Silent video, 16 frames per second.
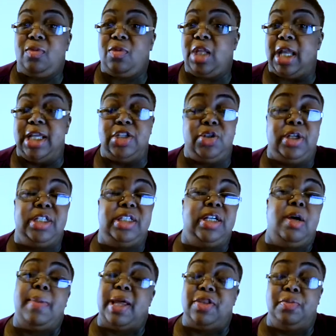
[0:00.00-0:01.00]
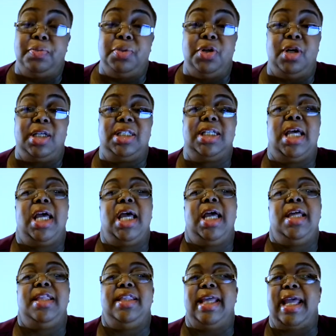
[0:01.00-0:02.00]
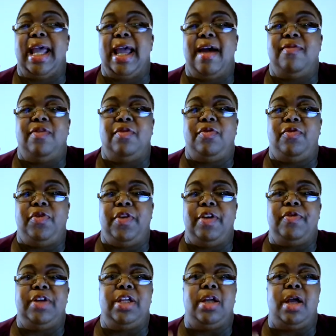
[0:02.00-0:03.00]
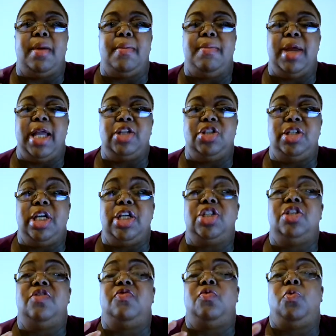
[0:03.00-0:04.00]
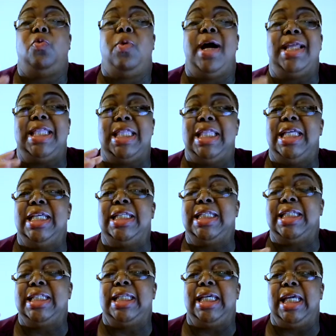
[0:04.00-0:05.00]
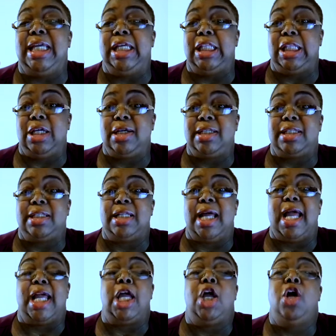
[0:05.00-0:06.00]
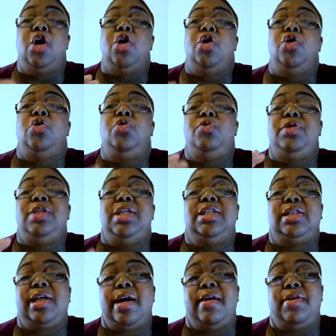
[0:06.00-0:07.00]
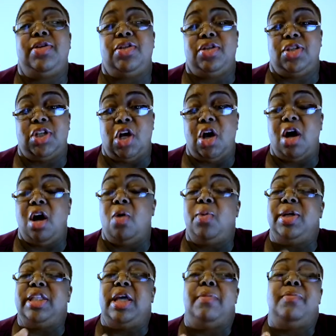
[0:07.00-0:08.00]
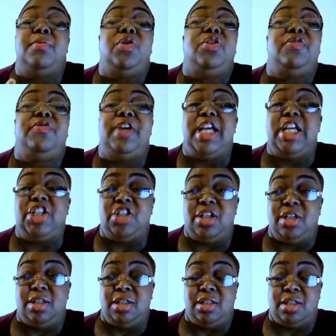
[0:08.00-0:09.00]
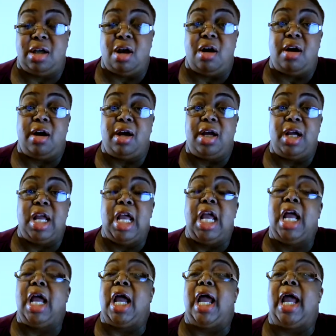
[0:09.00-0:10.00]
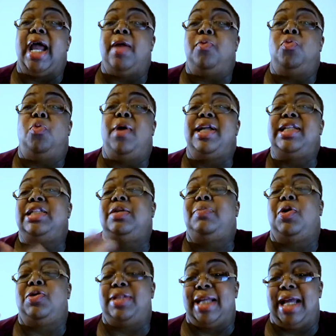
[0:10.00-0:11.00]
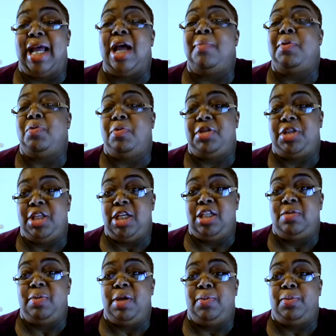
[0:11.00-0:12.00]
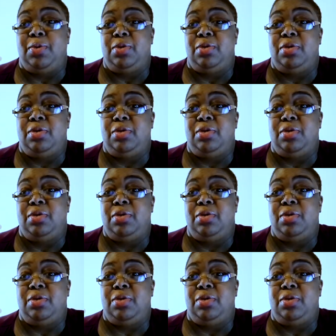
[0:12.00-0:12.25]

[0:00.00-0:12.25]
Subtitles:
as you can tell by the books, they have a vivid imagination of what this scene looks like, who these characters are, what their motivations are, and what's supposed to happen with these people.